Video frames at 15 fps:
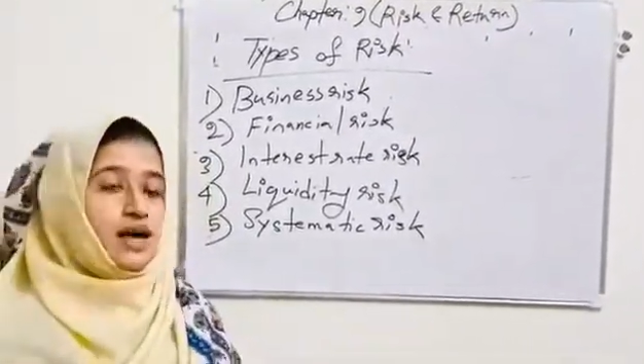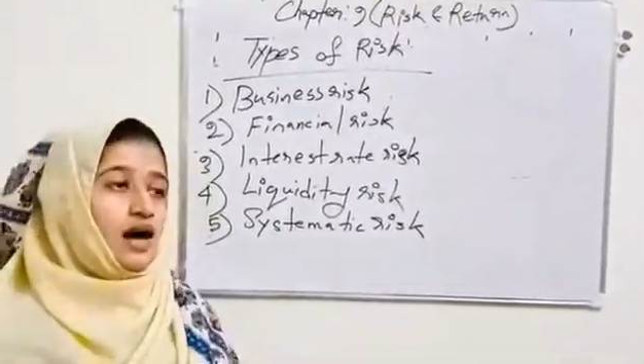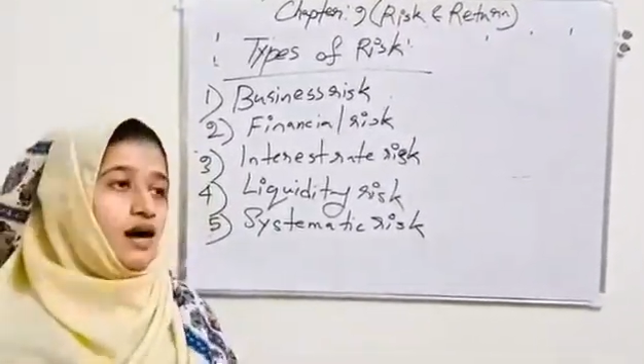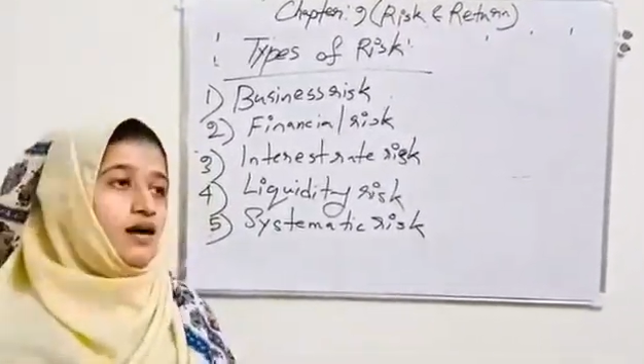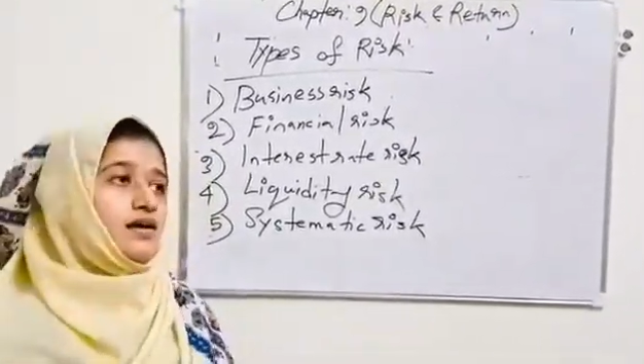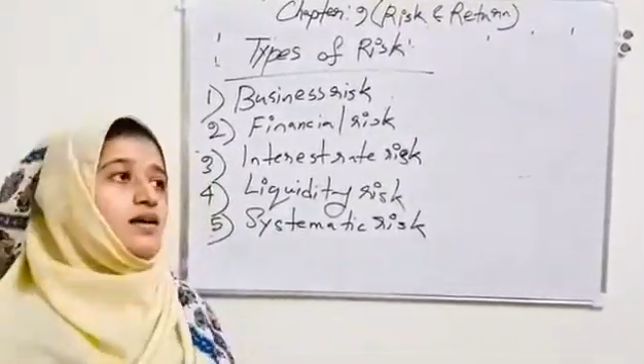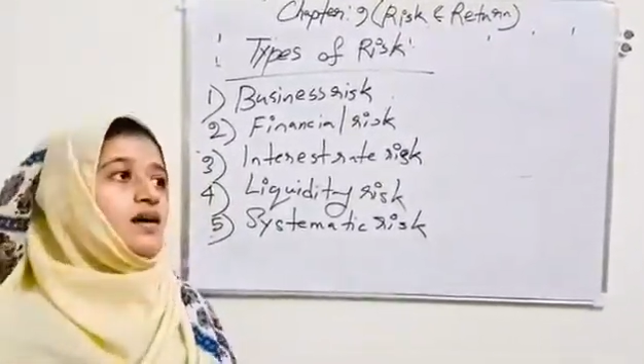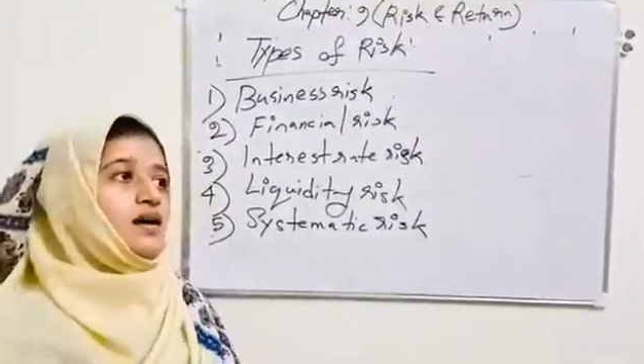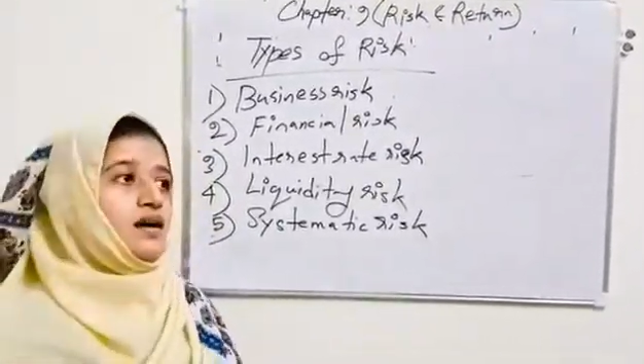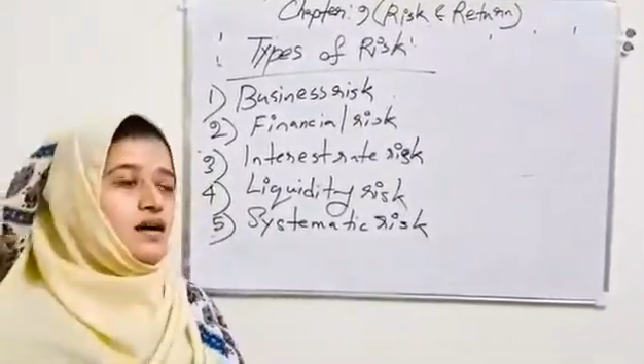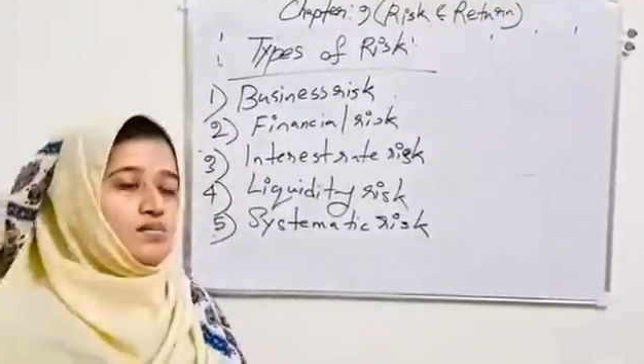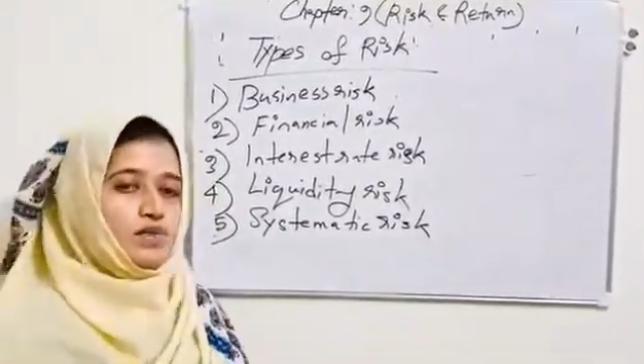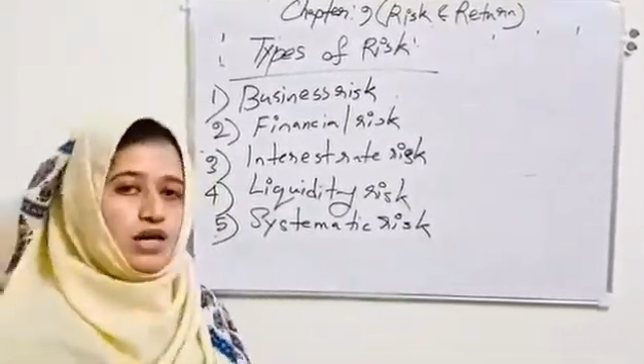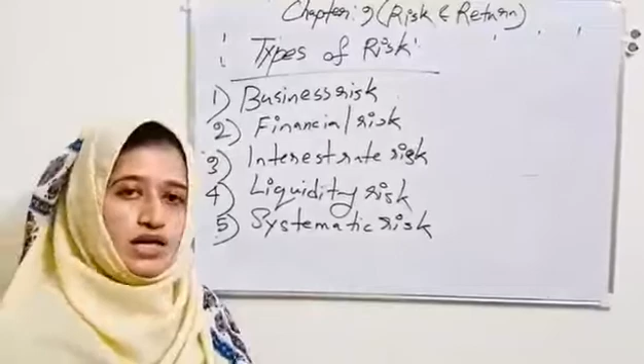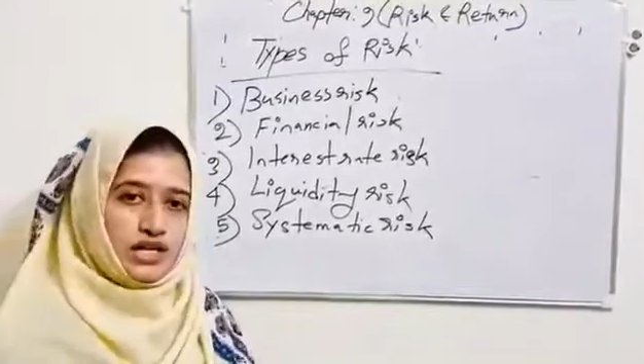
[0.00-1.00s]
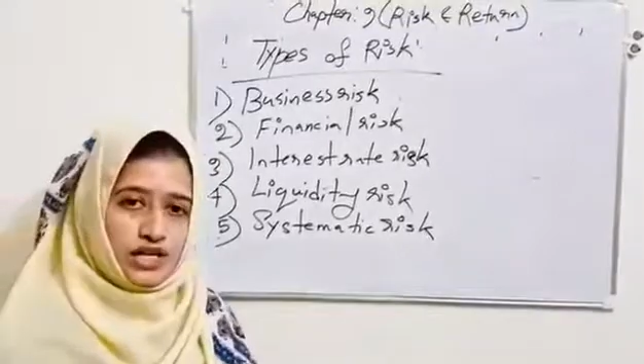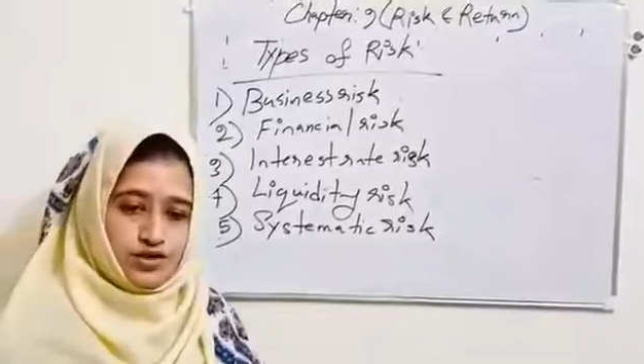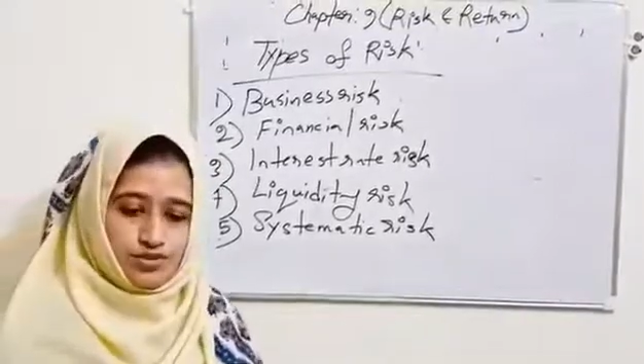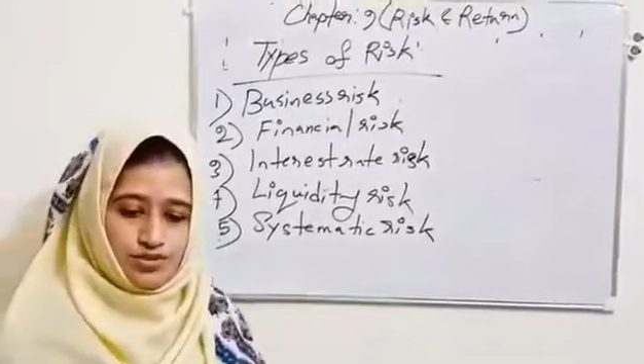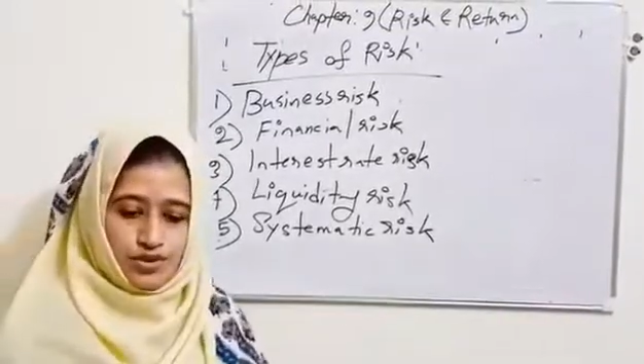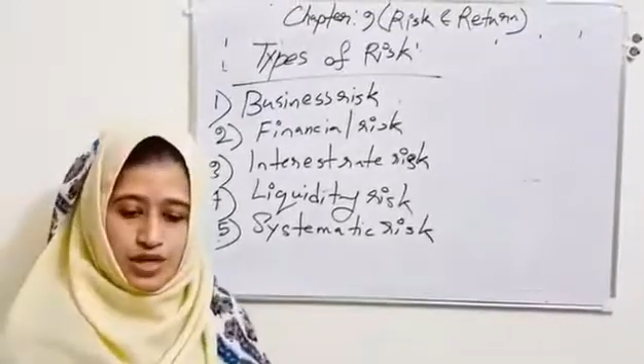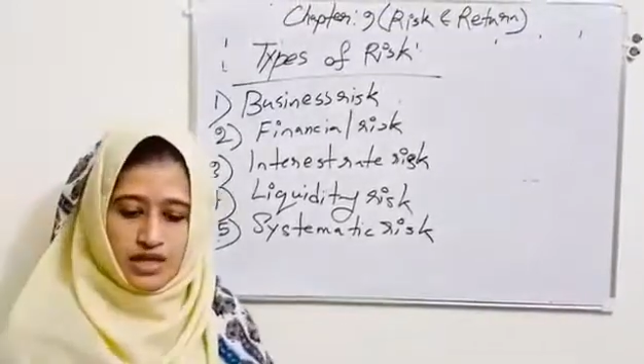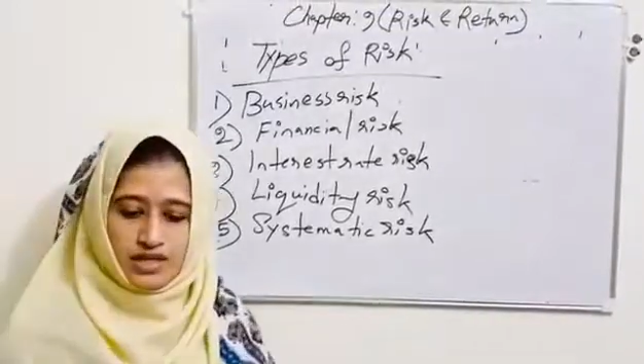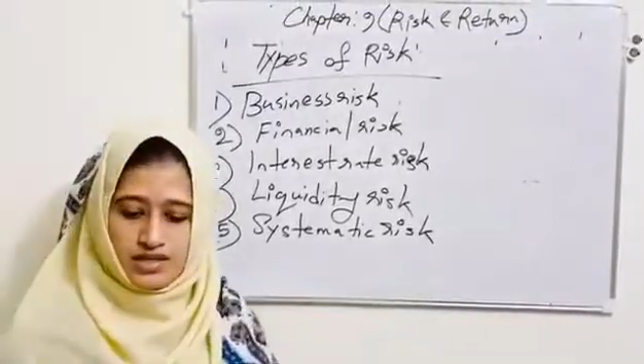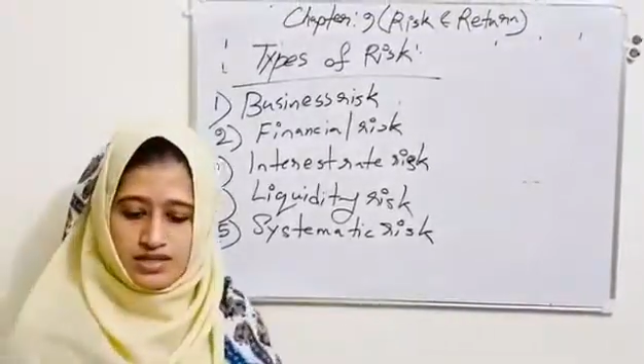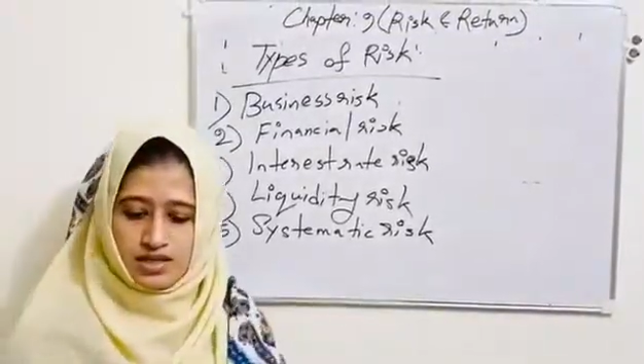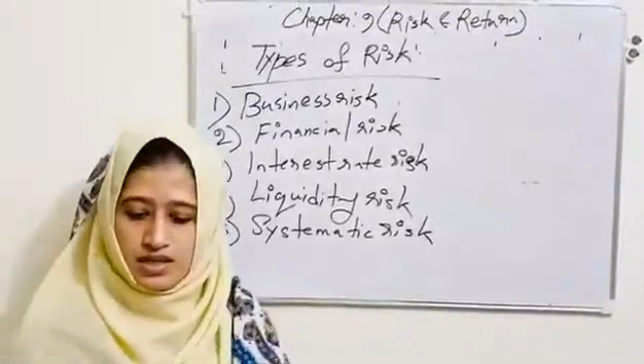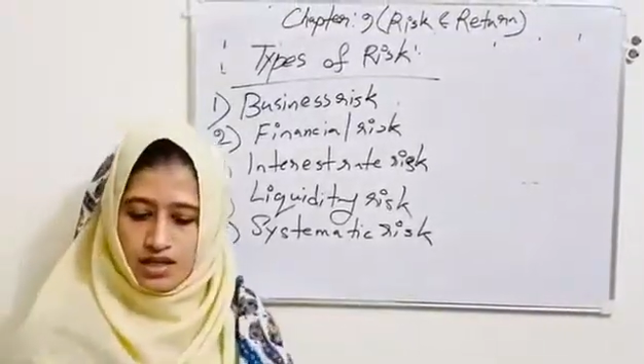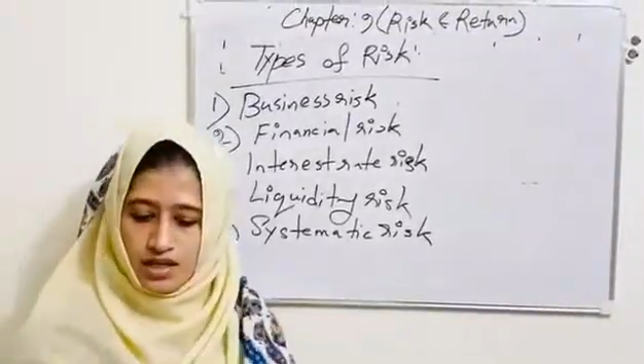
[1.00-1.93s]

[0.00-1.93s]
are market risks,